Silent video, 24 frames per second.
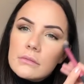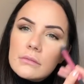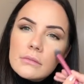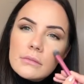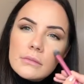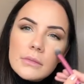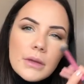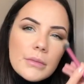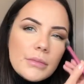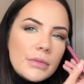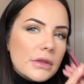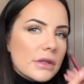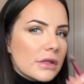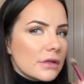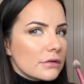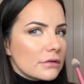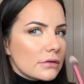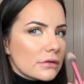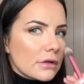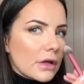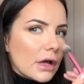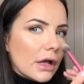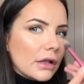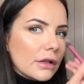Maybe this
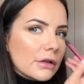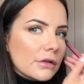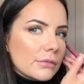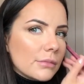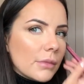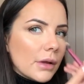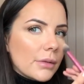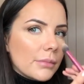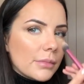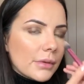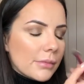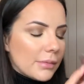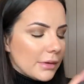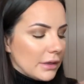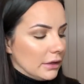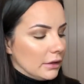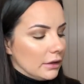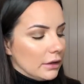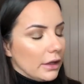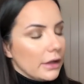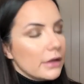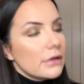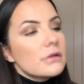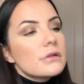colour might be a bit
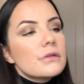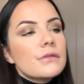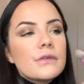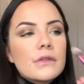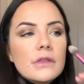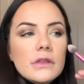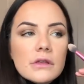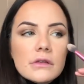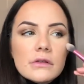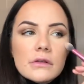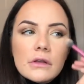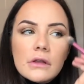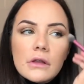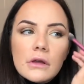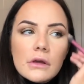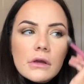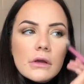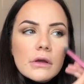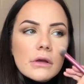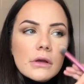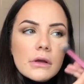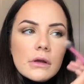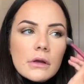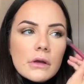light for this
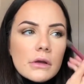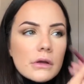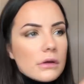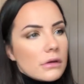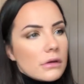look.